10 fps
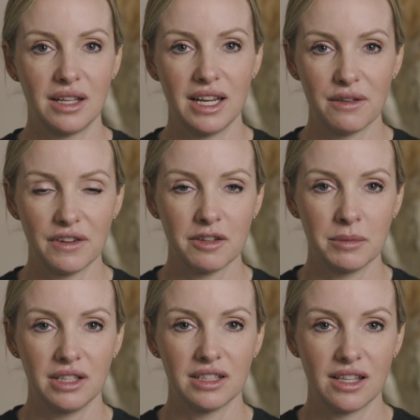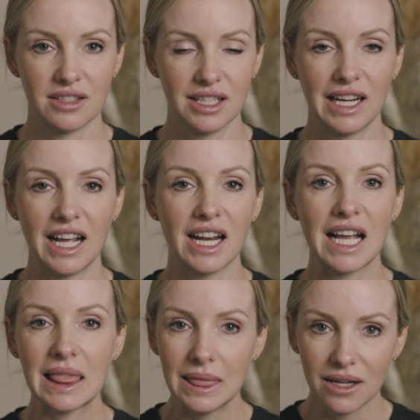the 85mm on the other side, and
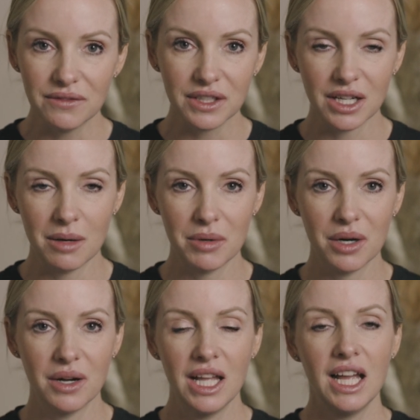loved the combo.